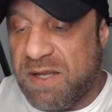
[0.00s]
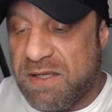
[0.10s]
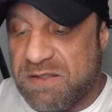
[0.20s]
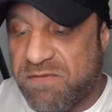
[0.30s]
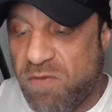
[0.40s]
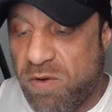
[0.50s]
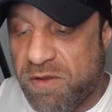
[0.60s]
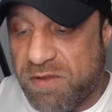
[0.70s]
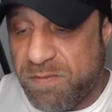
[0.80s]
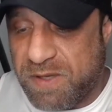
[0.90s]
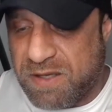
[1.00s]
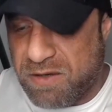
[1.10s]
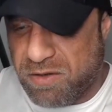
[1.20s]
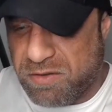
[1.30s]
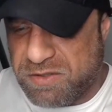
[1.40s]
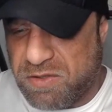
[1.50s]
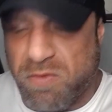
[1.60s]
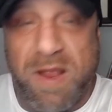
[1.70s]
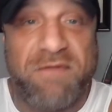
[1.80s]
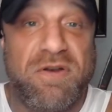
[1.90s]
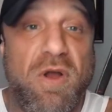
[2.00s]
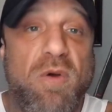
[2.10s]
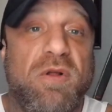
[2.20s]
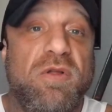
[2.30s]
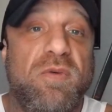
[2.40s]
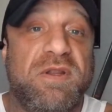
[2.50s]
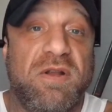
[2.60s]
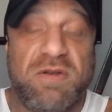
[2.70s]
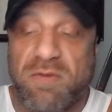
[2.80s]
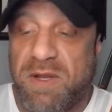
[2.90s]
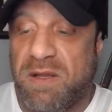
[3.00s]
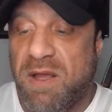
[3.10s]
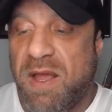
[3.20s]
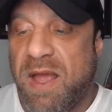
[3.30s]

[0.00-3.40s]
it is for the beginners who have no clue what they're doing